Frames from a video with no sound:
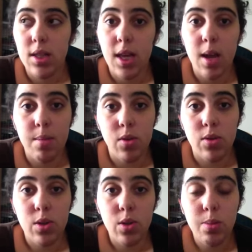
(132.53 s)
damn
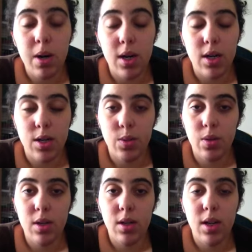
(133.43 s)
those couponers,
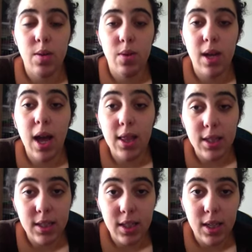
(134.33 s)
when in
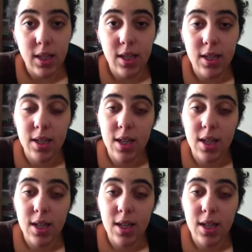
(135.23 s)
reality,